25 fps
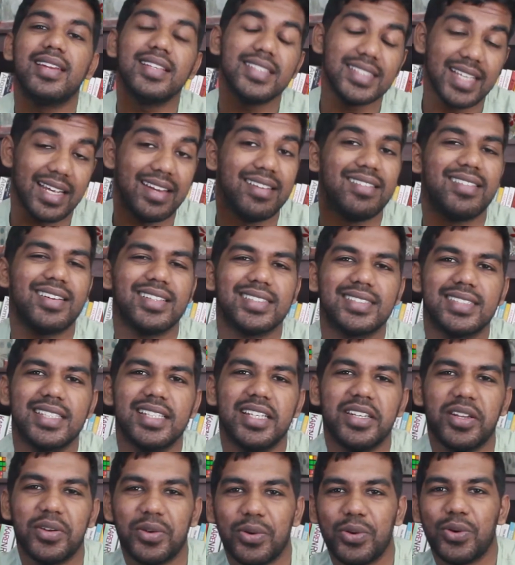is
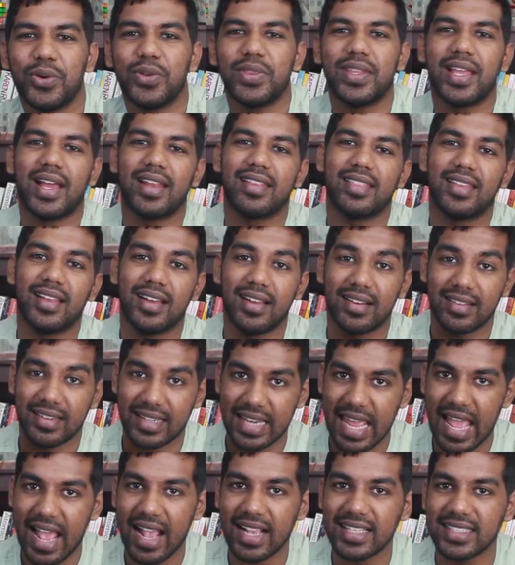interesting to know that the
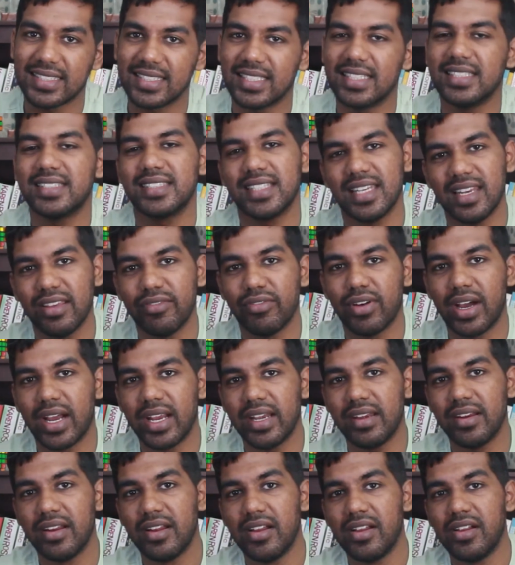tax is
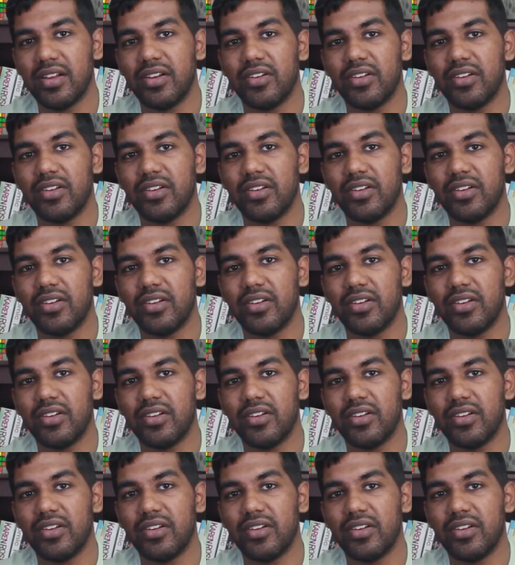levied